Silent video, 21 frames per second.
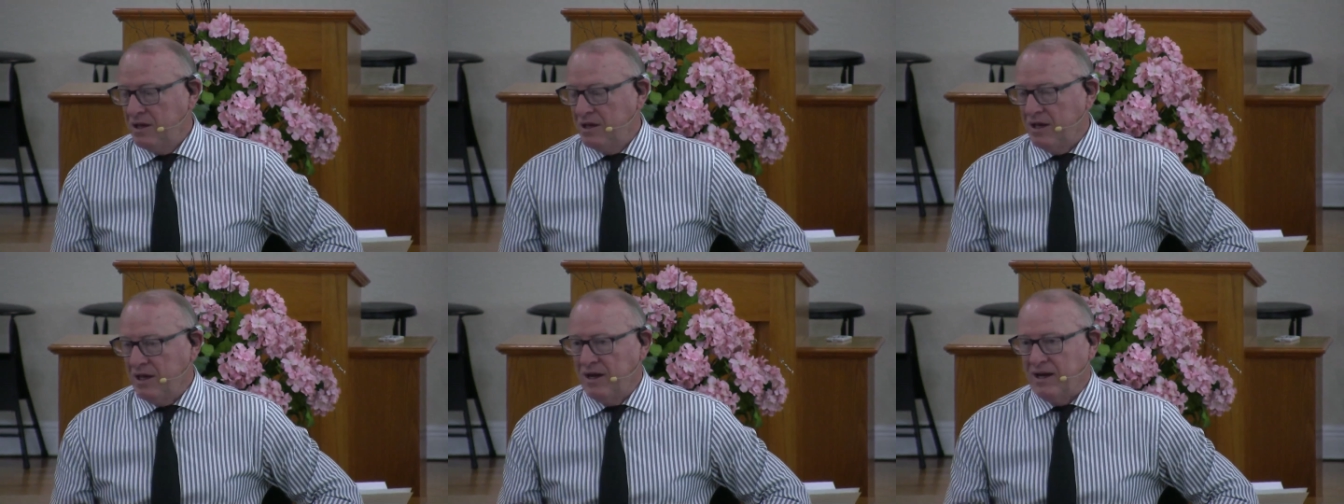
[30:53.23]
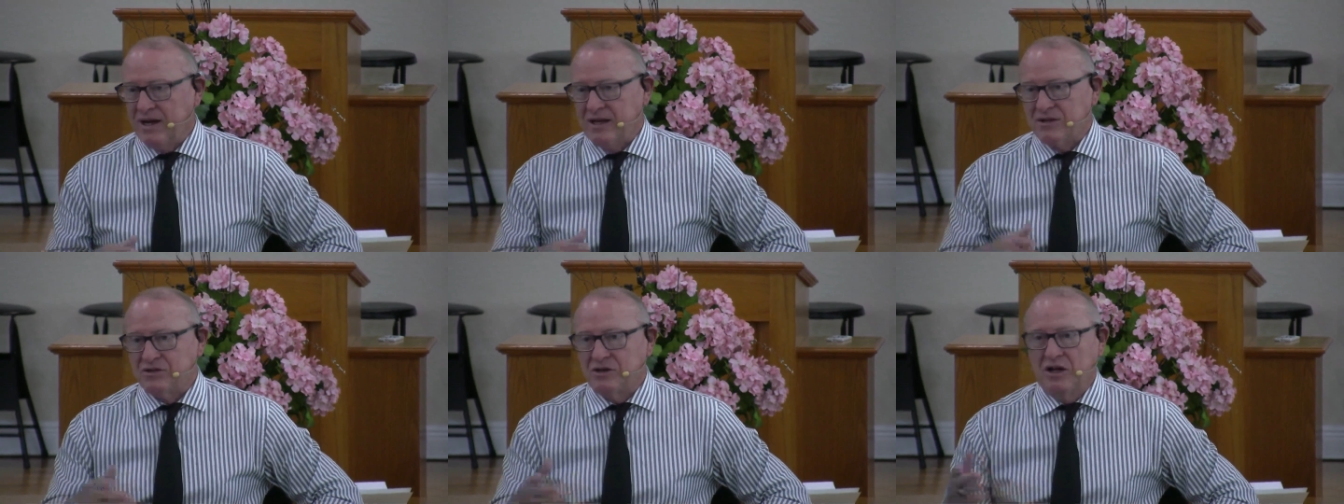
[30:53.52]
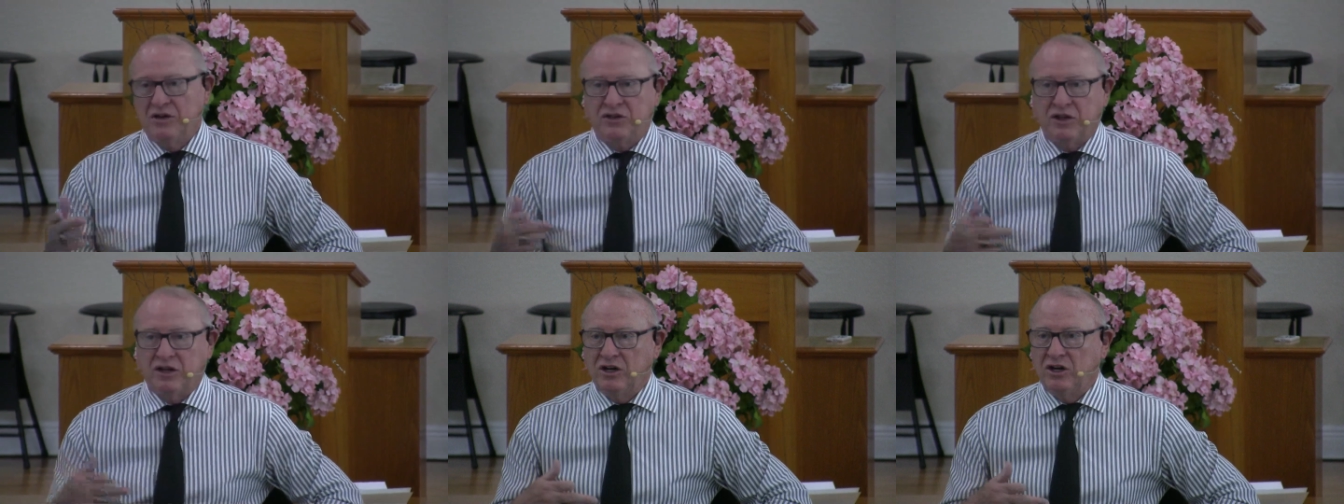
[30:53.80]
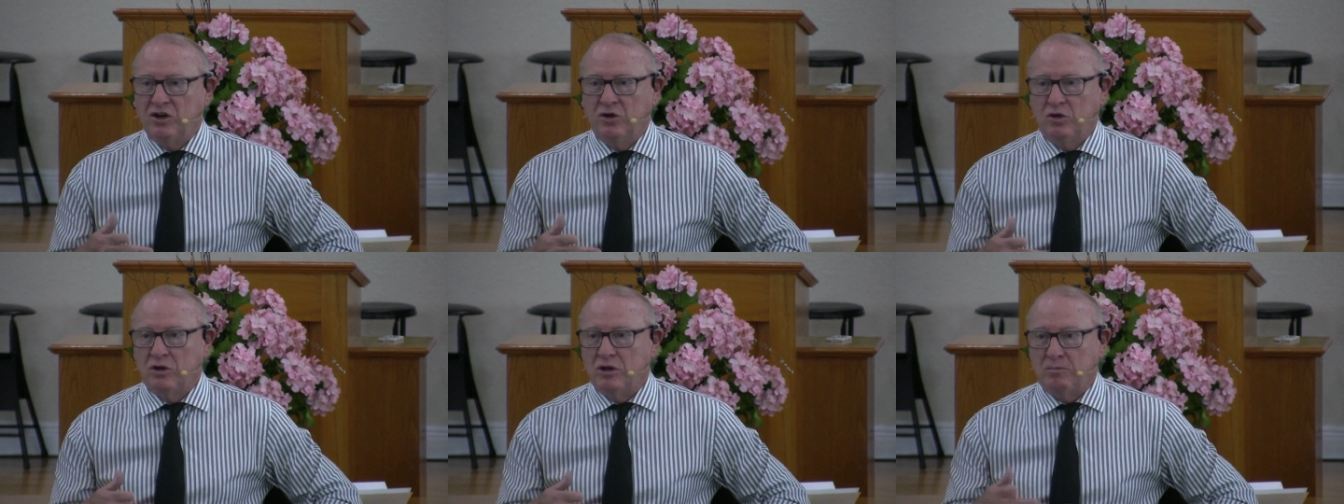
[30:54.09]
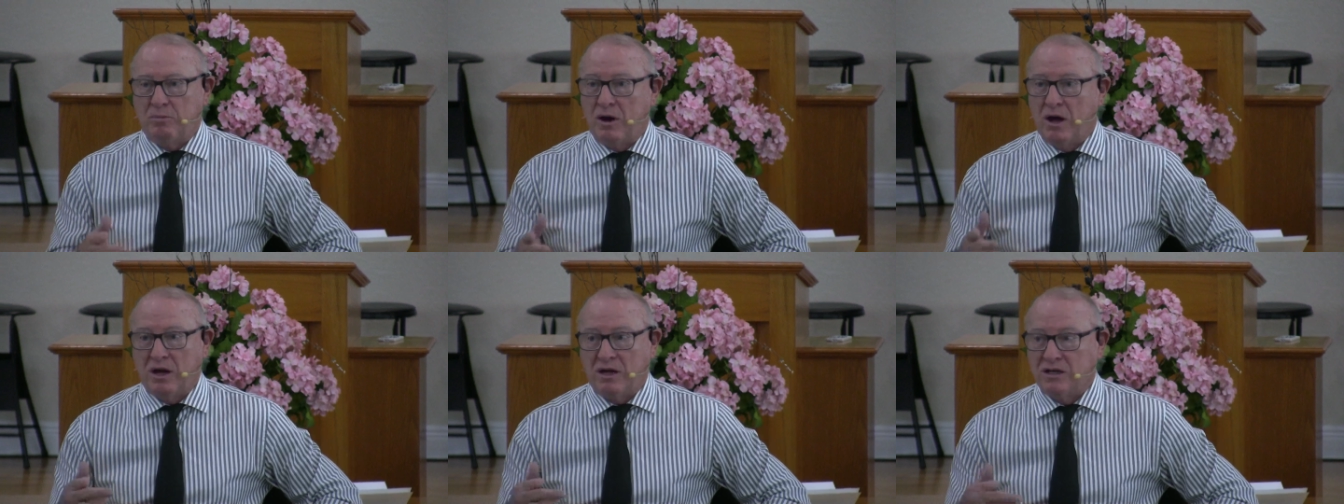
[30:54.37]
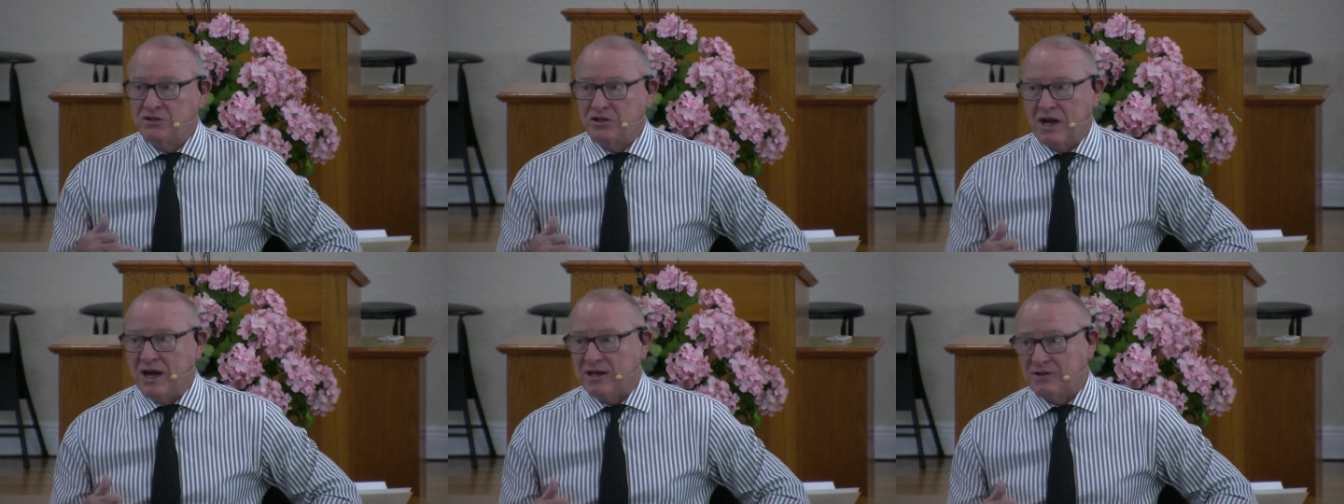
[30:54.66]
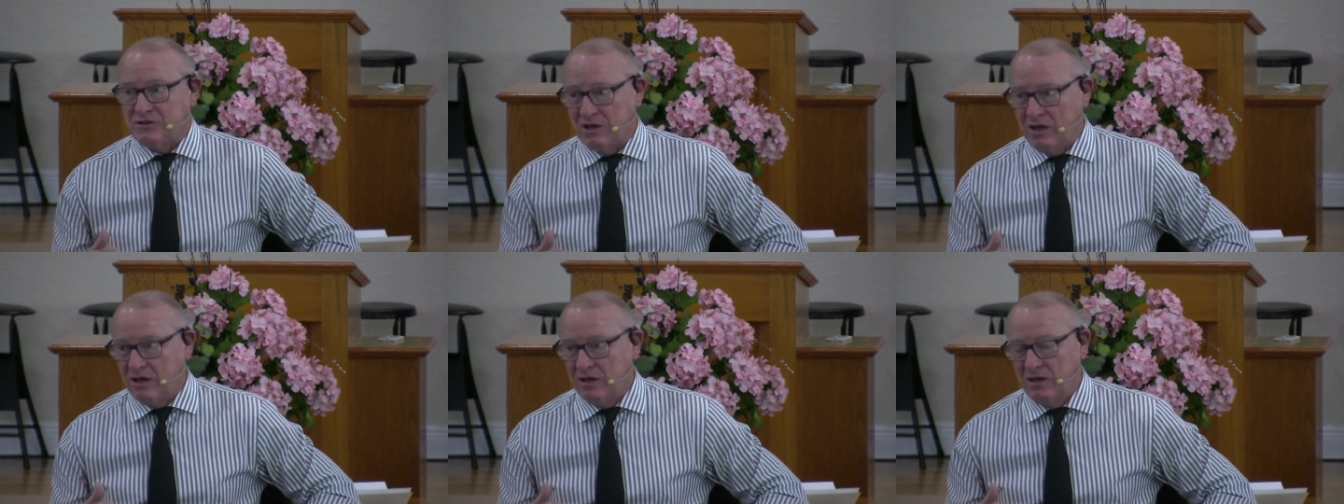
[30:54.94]
and it has nothing to do with
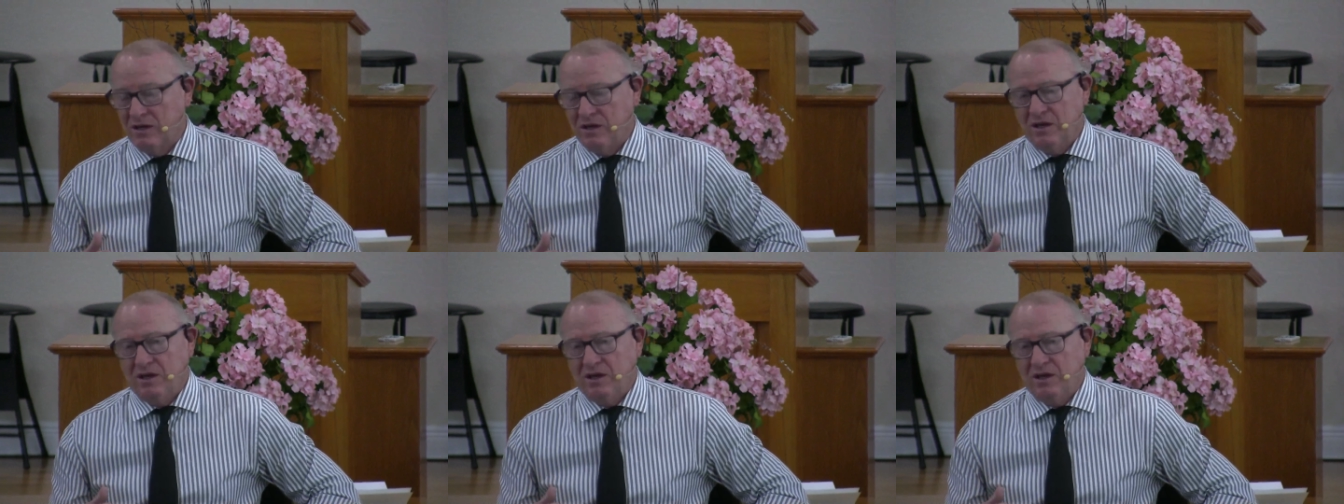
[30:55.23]
apologizing.